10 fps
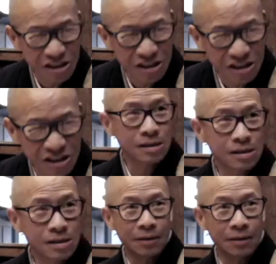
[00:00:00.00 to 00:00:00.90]

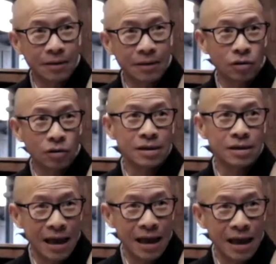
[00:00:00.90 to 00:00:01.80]
anger,
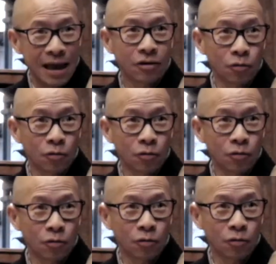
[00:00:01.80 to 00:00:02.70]
it boiled.
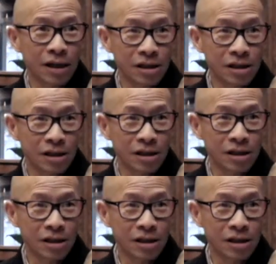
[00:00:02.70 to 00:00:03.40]
His anger was